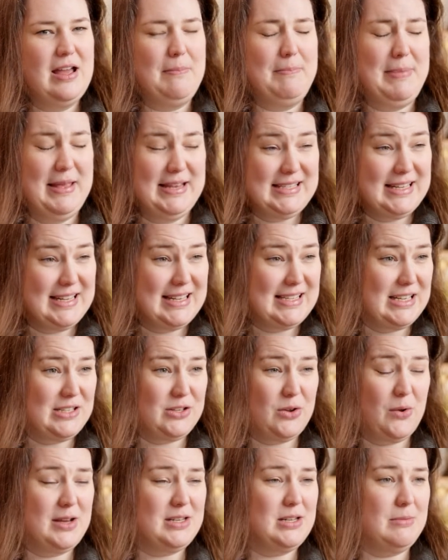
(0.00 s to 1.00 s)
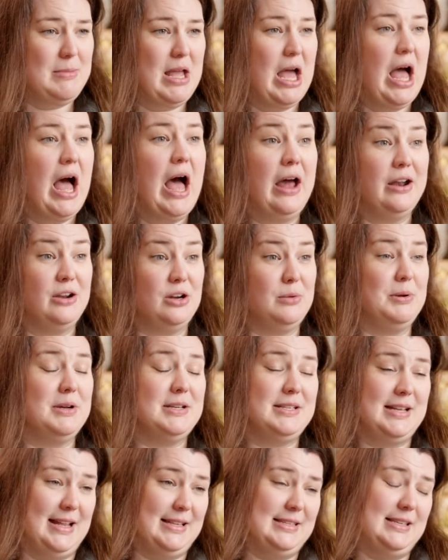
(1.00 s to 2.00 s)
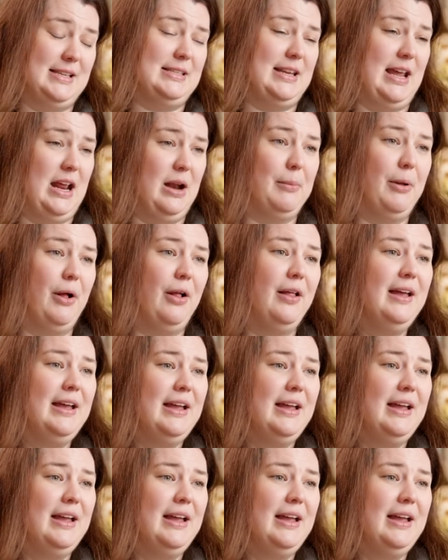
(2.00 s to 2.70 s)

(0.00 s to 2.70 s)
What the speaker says: business is going to be 100% sustainable.